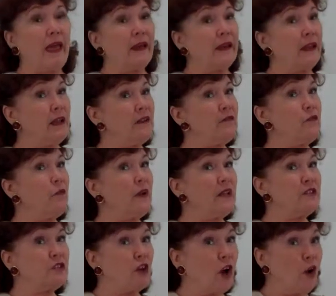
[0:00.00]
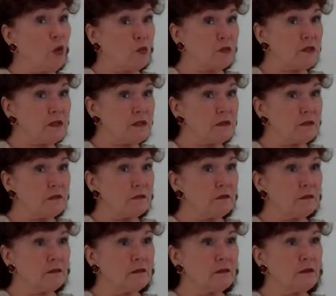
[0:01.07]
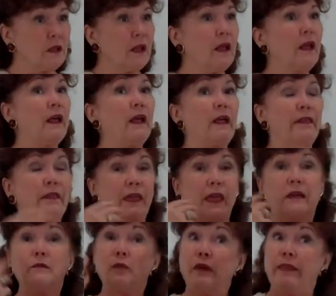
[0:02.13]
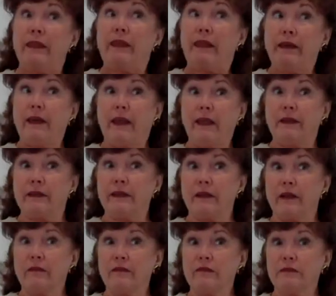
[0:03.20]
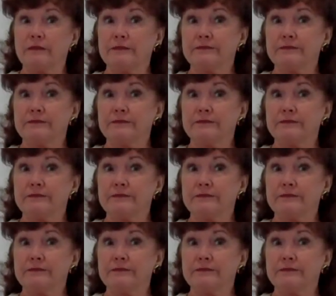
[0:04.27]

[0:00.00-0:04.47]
And if we don't, then we're thinking negative.